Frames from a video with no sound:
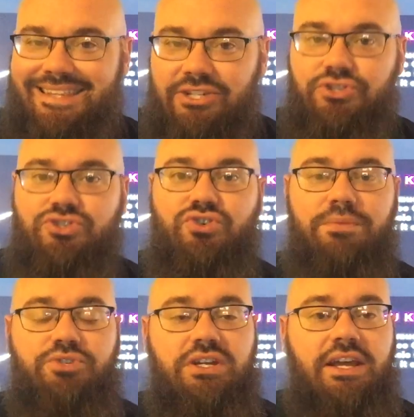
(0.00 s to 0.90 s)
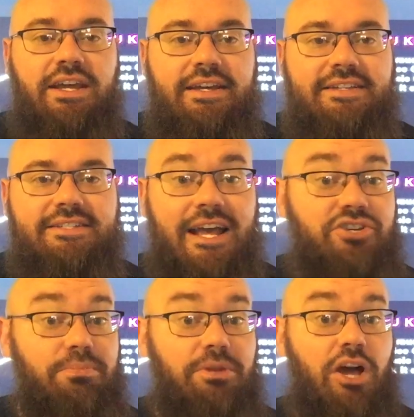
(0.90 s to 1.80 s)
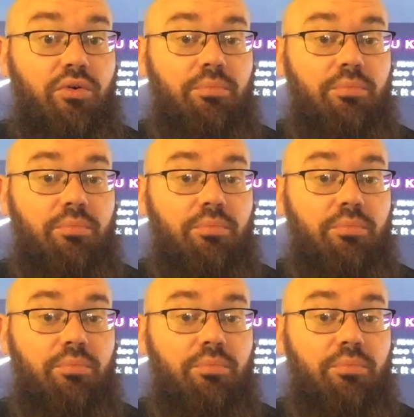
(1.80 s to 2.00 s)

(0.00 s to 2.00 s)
the description section below.